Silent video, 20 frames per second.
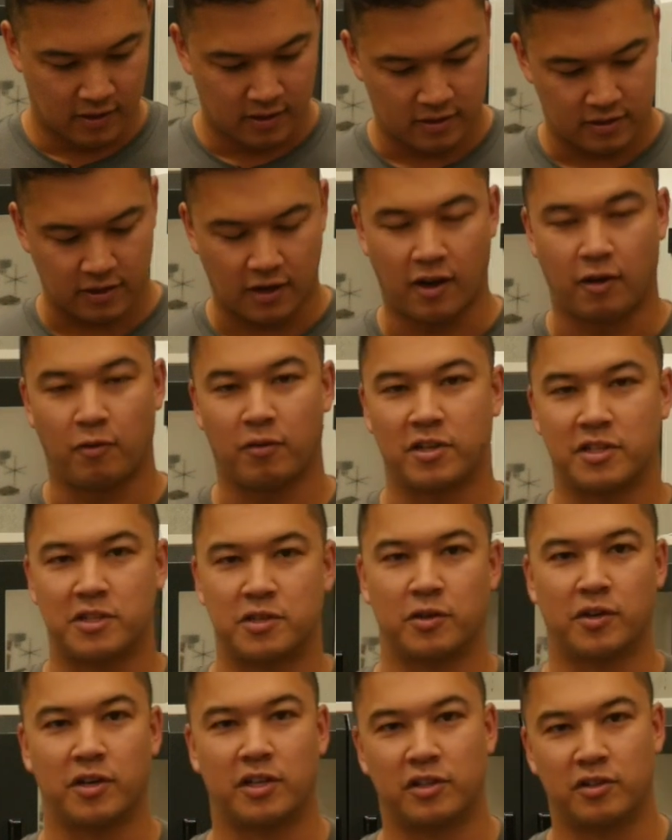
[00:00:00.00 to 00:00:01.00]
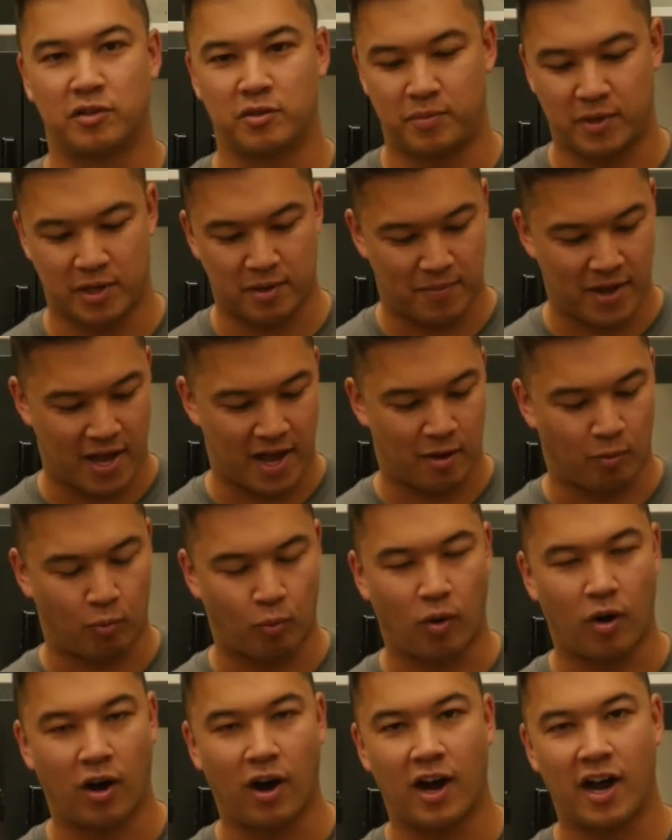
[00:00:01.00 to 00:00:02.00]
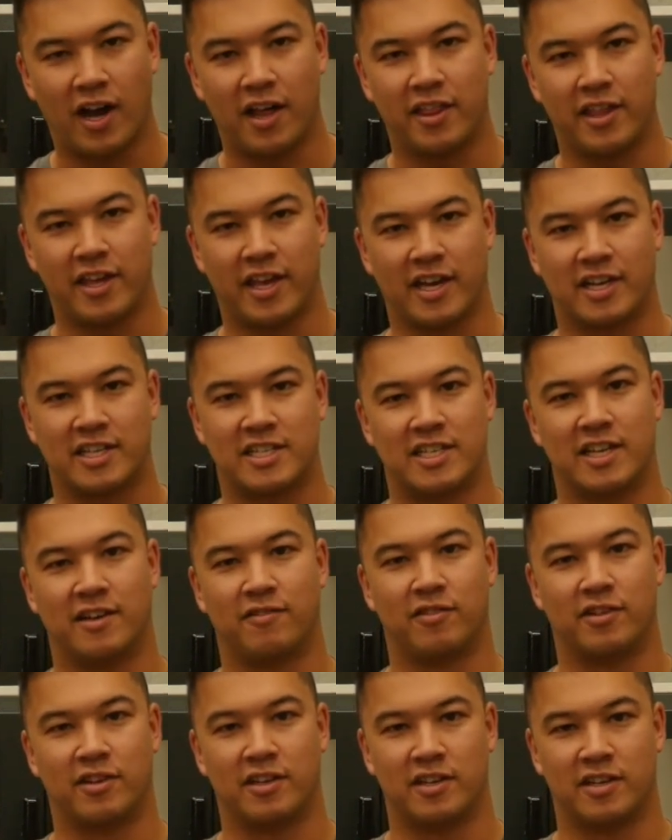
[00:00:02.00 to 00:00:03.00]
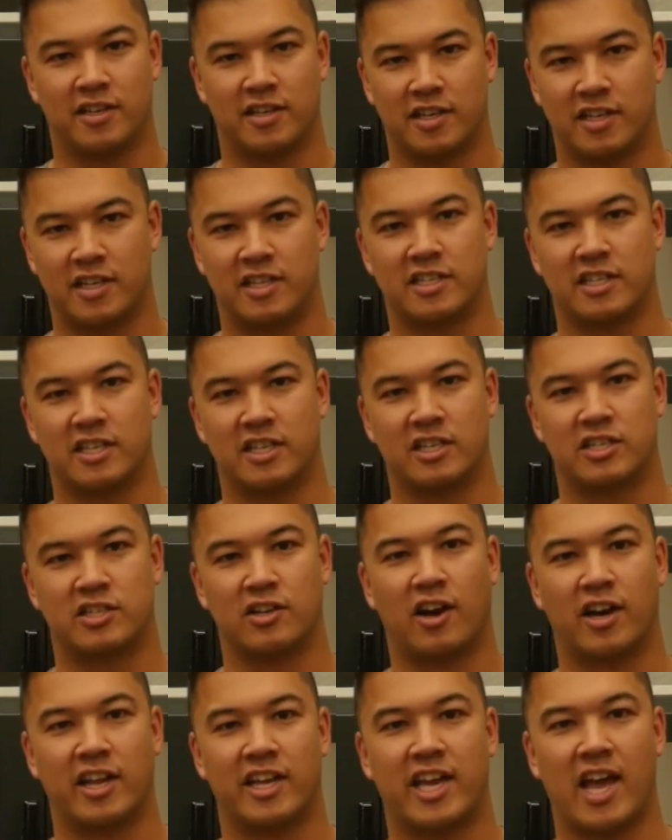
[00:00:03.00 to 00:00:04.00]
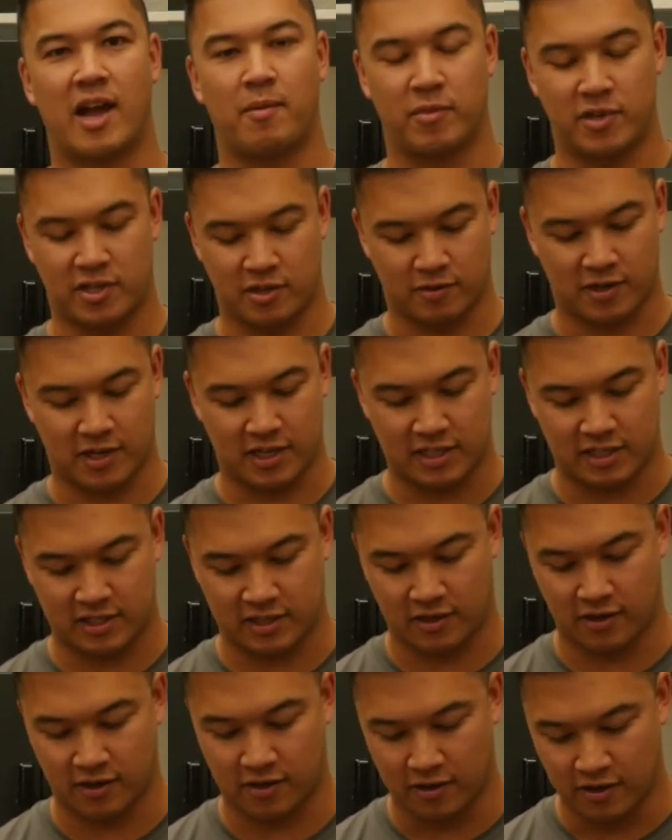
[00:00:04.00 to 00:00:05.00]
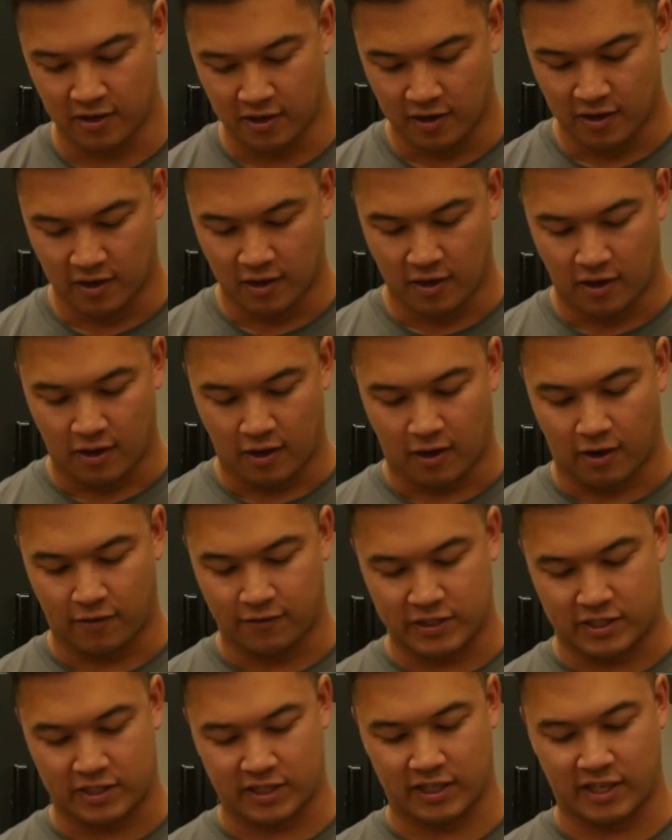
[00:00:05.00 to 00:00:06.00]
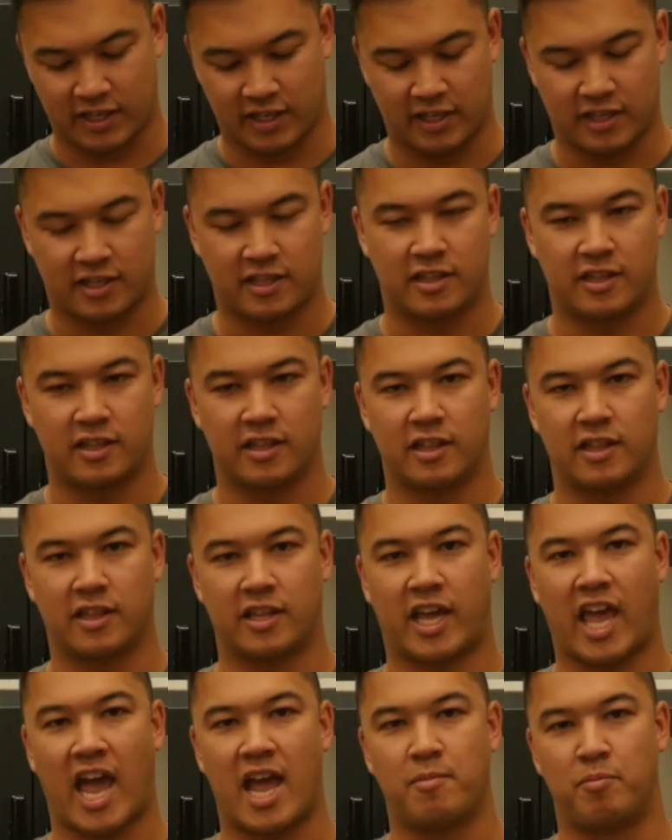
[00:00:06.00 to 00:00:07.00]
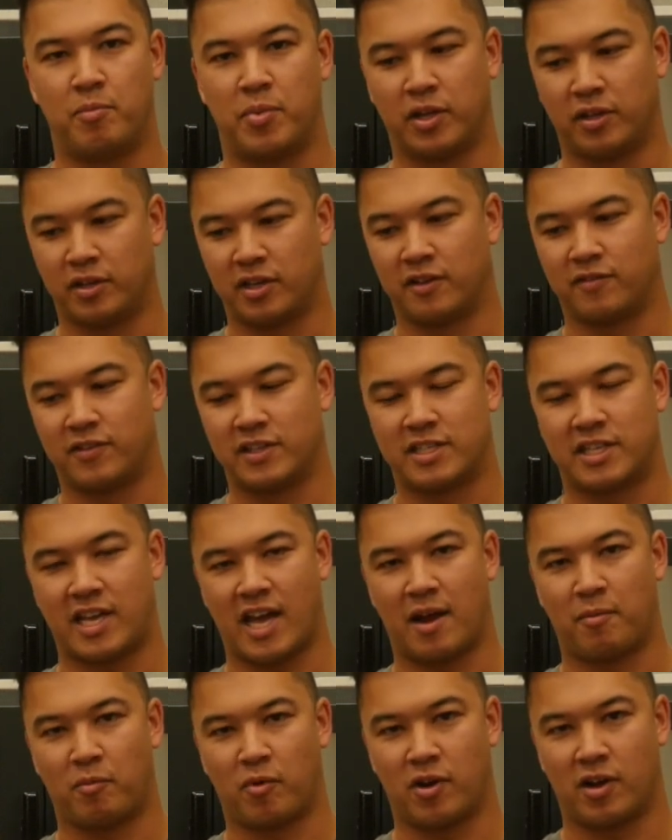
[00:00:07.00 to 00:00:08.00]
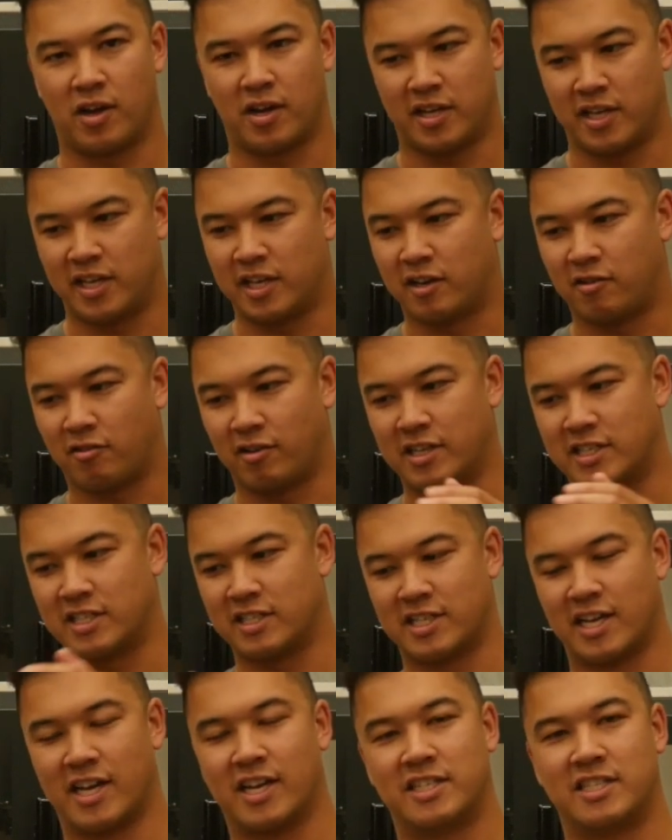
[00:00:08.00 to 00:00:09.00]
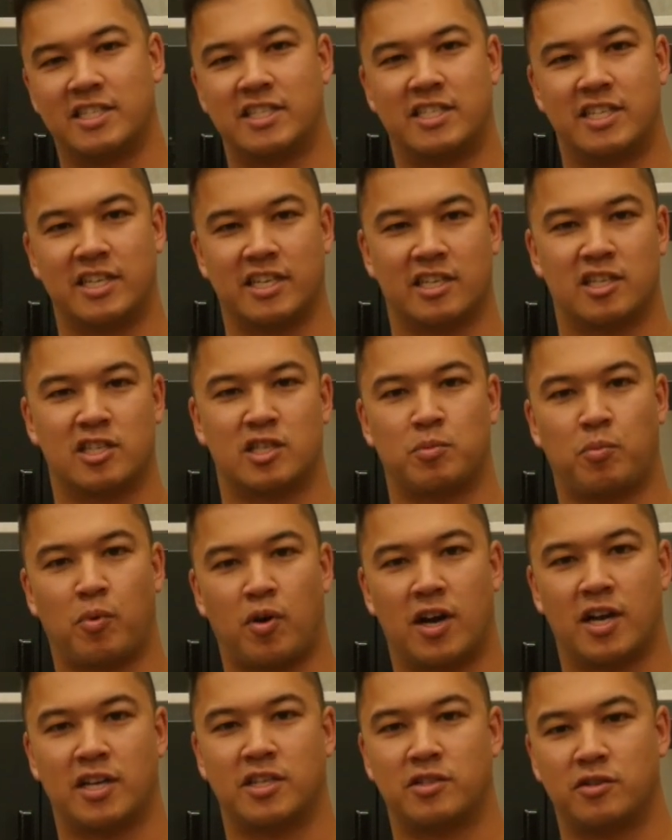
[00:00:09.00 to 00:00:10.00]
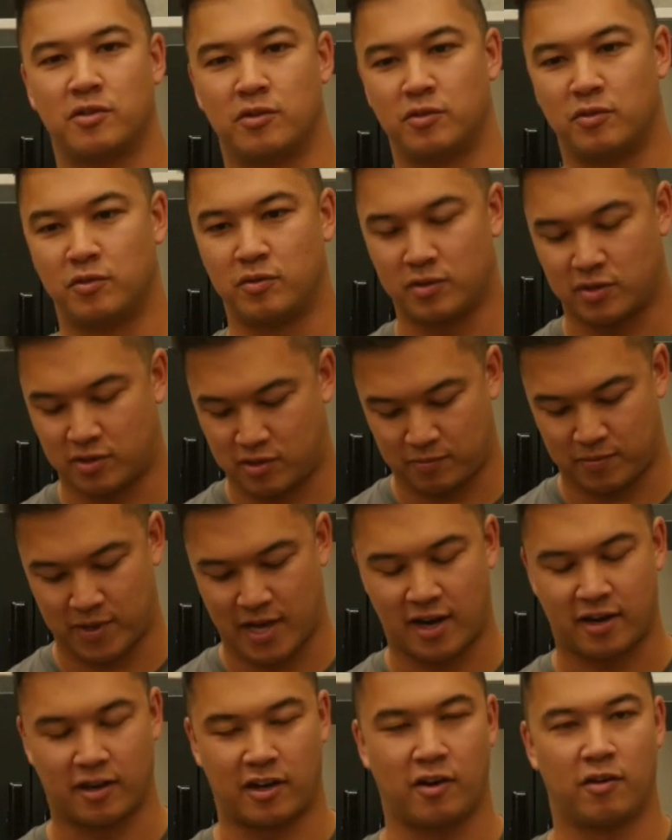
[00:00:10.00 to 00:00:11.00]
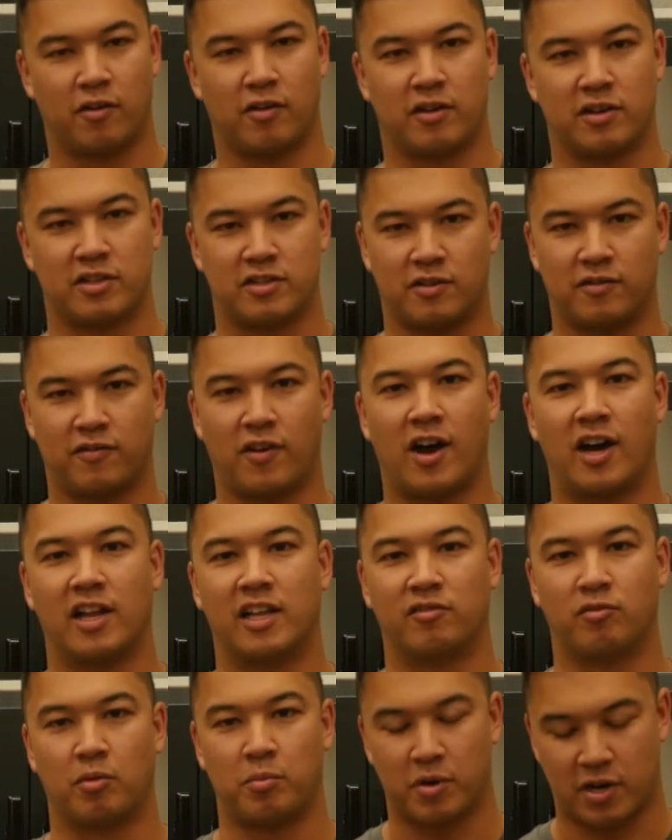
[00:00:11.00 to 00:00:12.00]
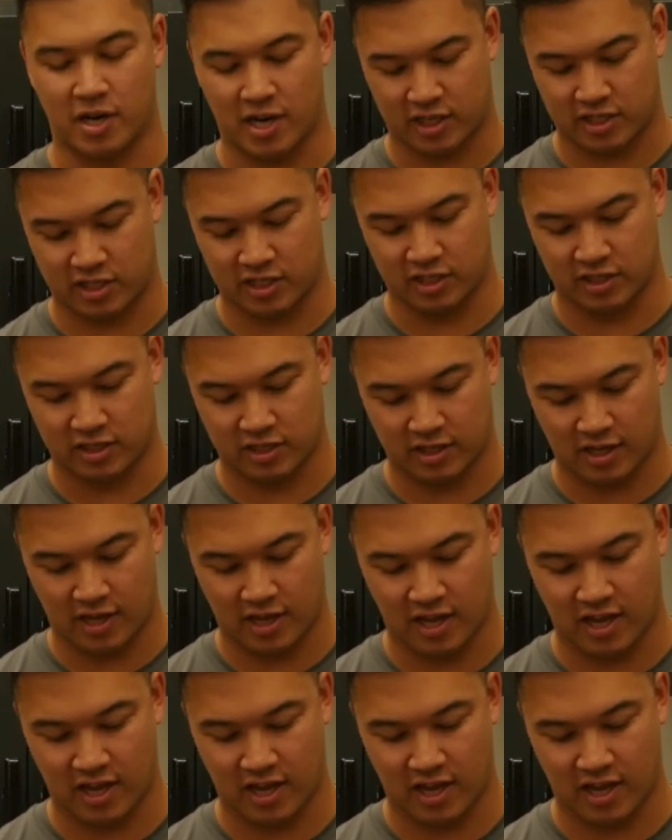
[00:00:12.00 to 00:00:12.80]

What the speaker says: So I want to talk a little bit about why the X7 is an exciting camera to us. So obviously, the capability of this camera increases our existing Inspire 2 to be able to go on sort of high-level productions.